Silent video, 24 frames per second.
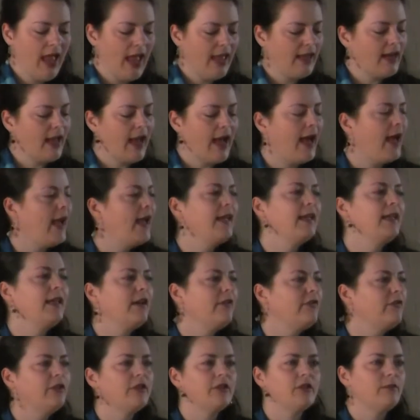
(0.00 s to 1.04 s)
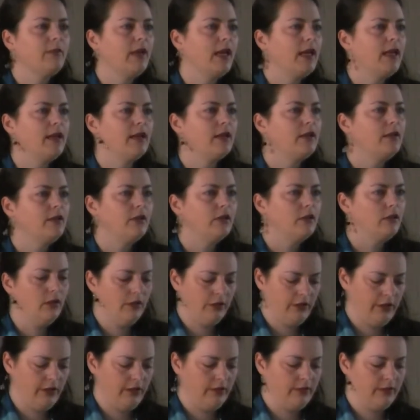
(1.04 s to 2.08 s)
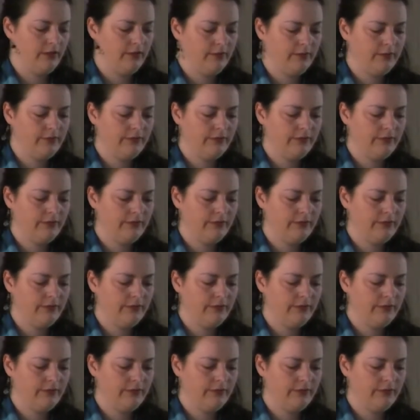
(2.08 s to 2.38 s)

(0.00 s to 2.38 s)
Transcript: and I never demanded to learn.